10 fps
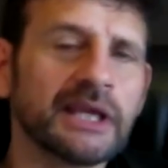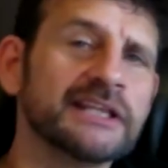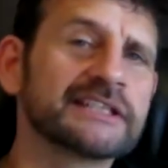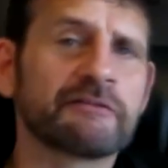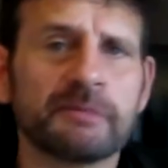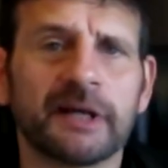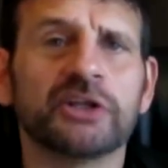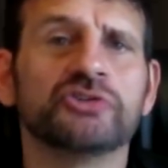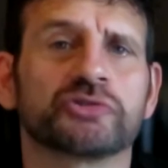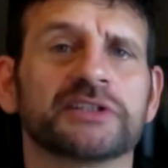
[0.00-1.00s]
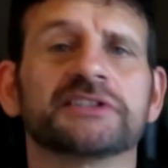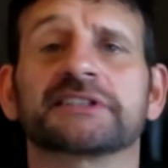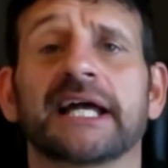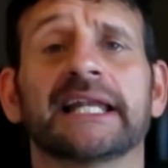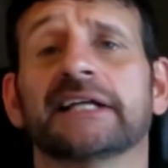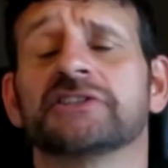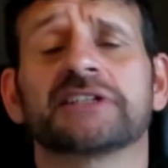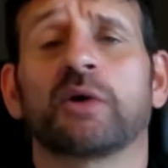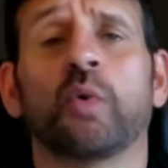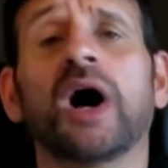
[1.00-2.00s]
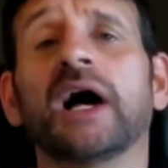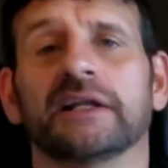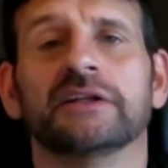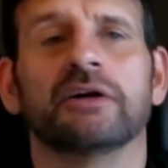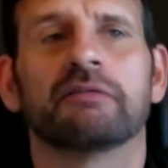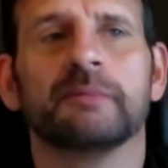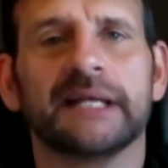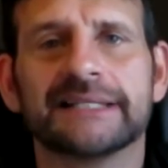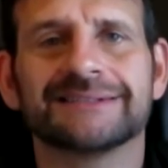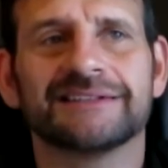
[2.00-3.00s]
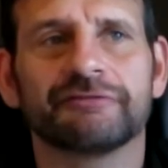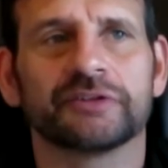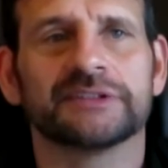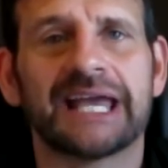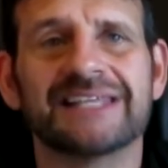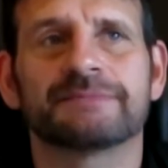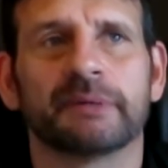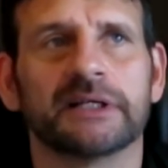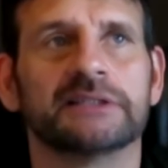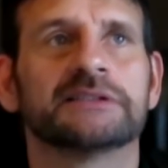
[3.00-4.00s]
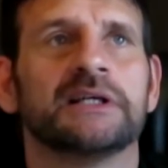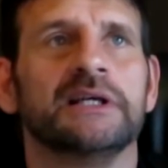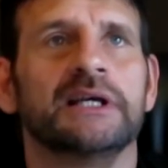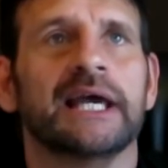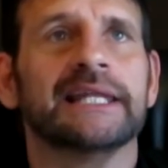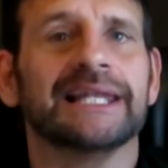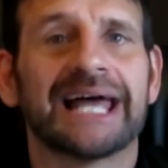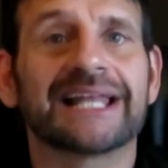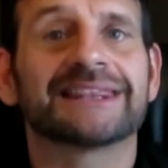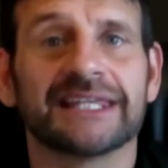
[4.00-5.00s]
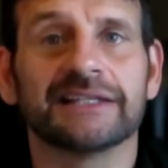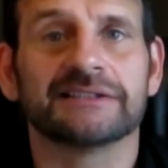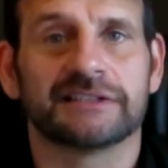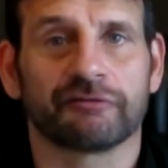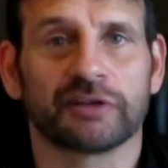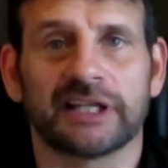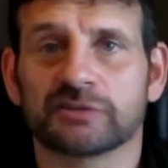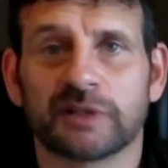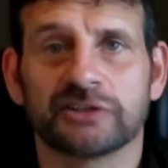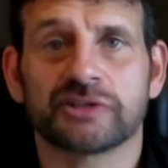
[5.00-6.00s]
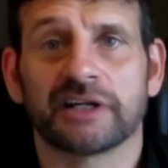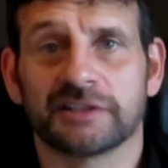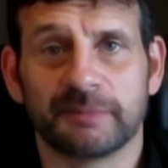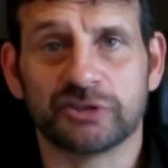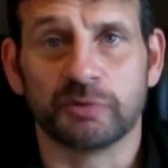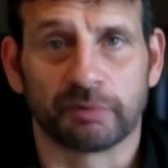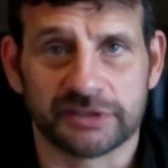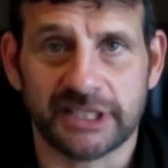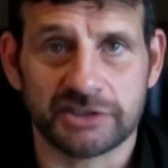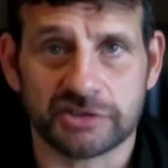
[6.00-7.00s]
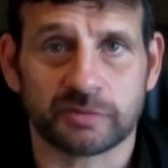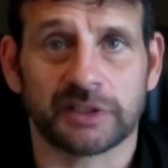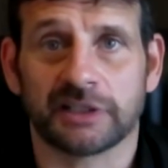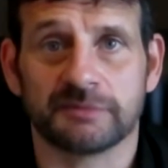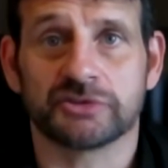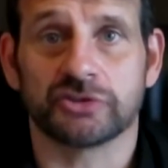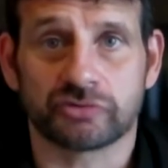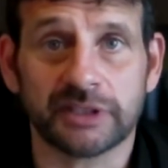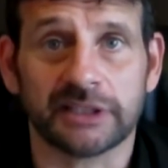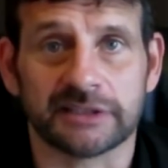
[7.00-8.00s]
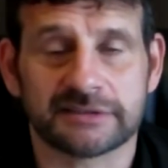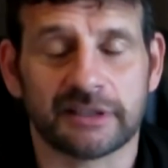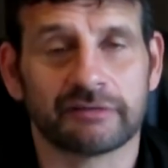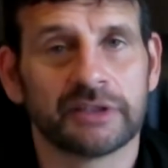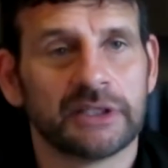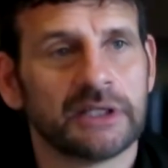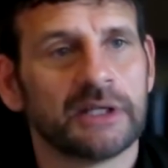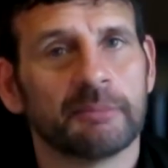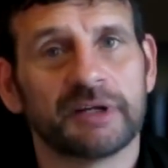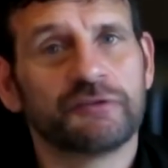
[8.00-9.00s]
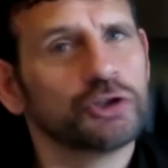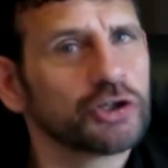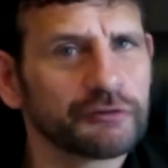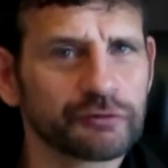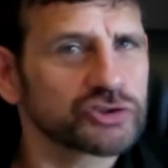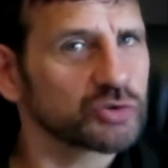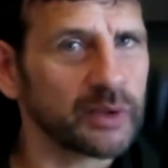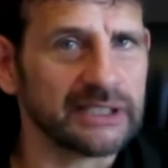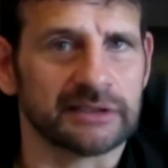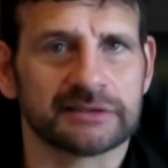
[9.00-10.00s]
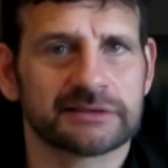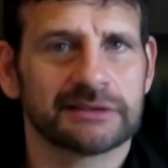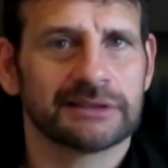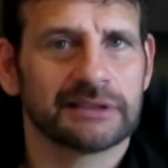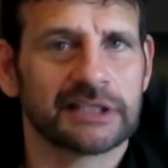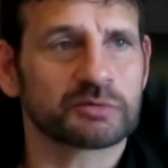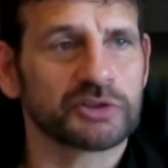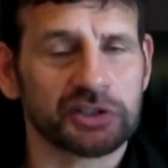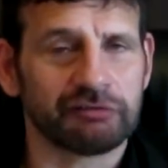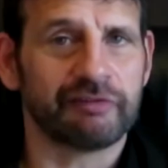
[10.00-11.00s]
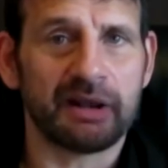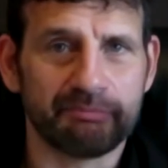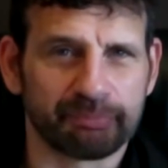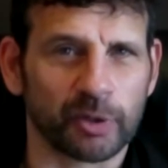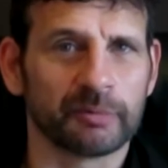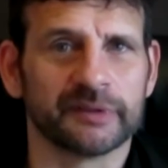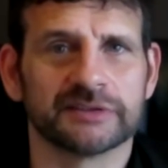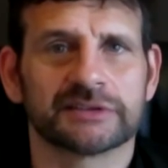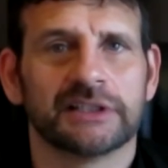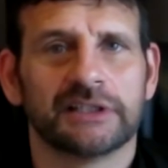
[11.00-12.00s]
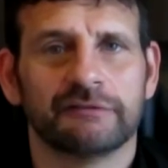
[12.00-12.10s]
Is everybody who drinks, it's kind of like just like wine, you know, everybody has a different taste buds and they like things differently. That's why I try not to be too pretentious when it comes to drinking this stuff. But if you're looking for sweetness, that's where you're going to find bourbons.